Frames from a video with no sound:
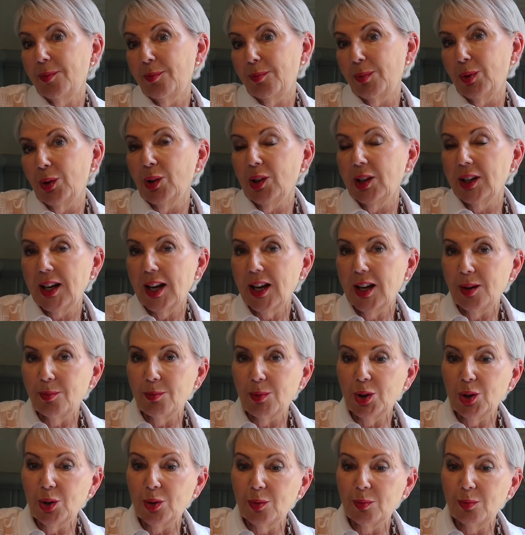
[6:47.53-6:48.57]
Paula came
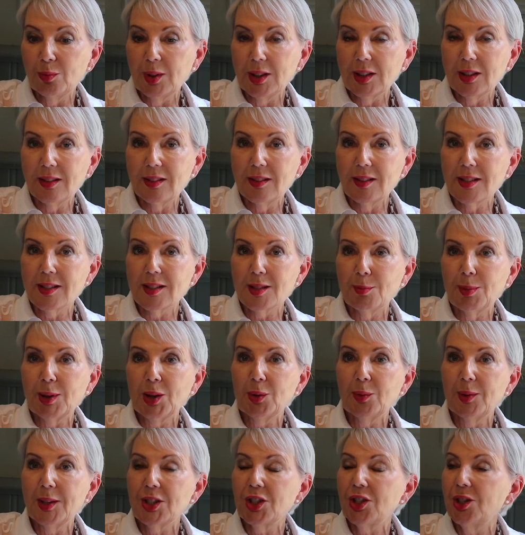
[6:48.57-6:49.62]
home with Isabel
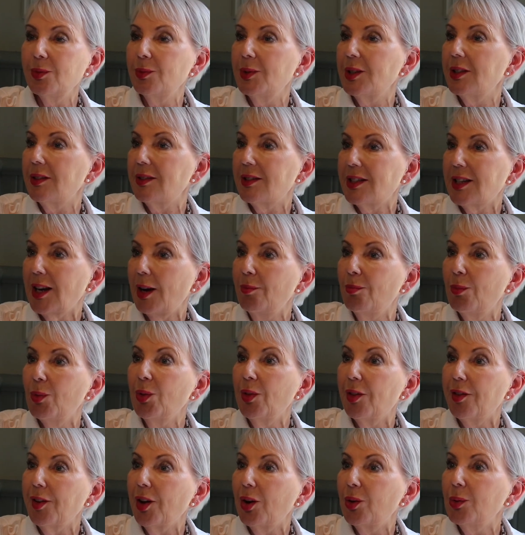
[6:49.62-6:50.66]
when she was 10
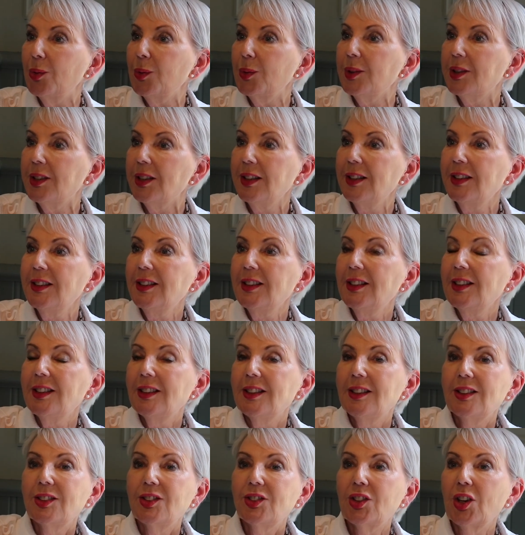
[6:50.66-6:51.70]
months old.
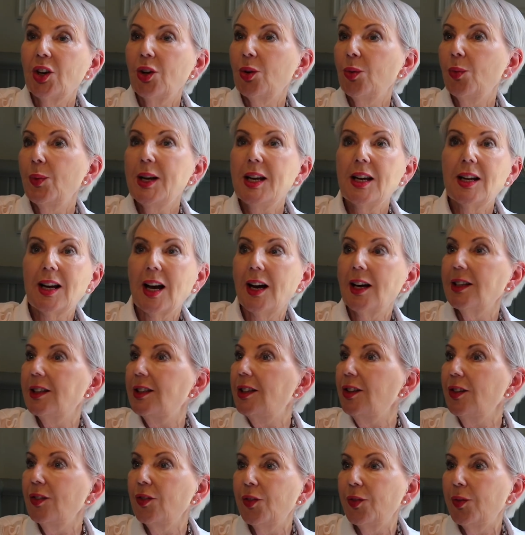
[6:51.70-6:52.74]
So we kind
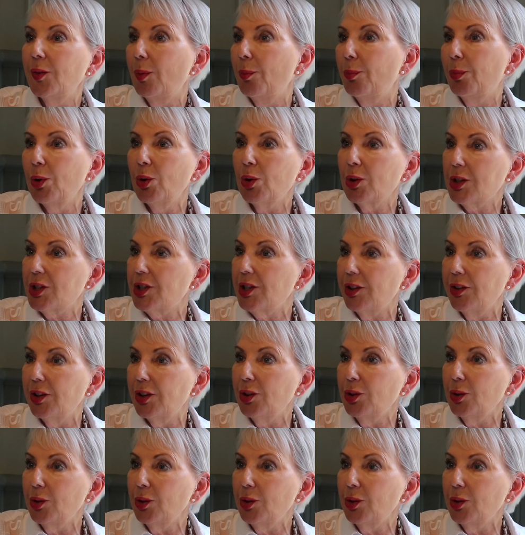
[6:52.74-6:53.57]
of brought her